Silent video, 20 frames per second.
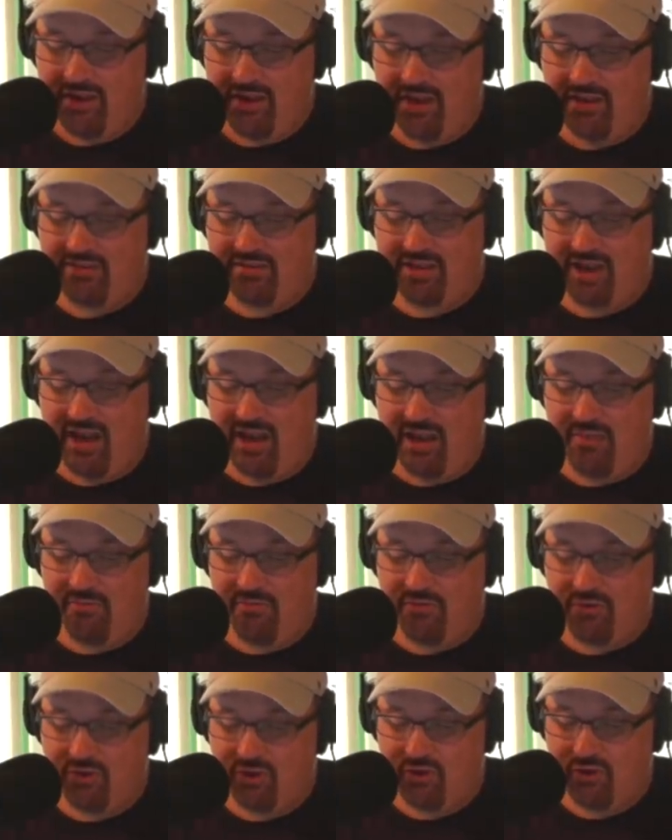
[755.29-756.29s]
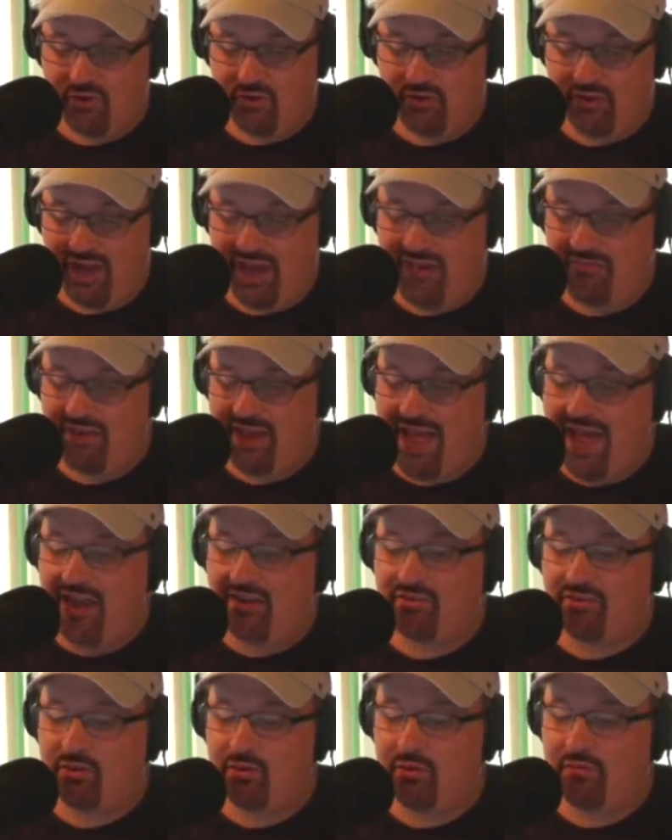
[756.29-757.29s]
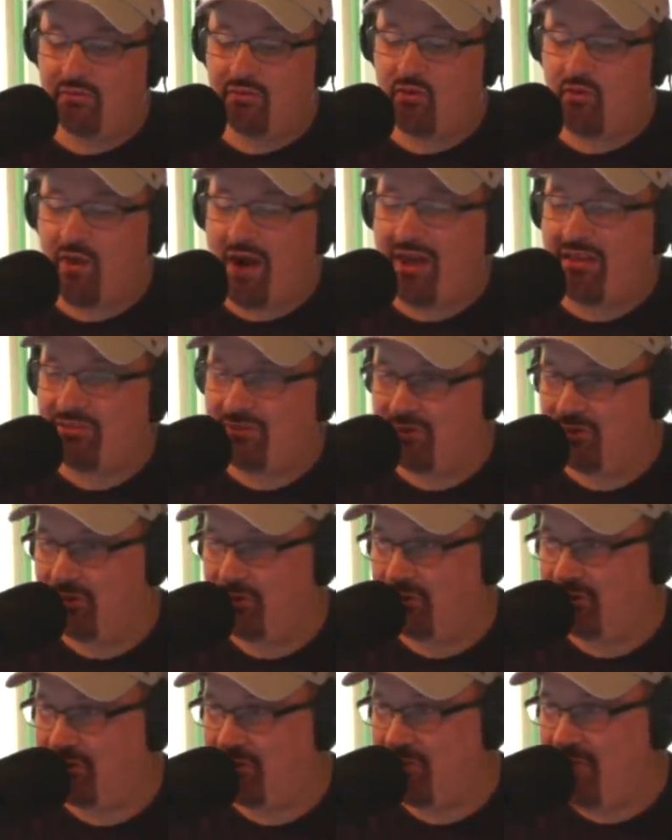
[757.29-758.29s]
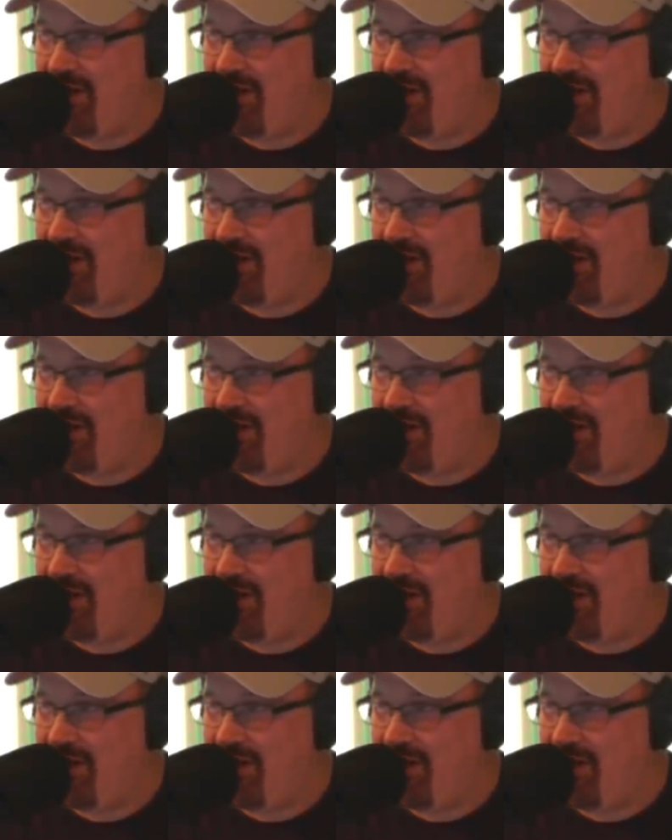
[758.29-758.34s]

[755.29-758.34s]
It's time for you to have an attitude of gratitude for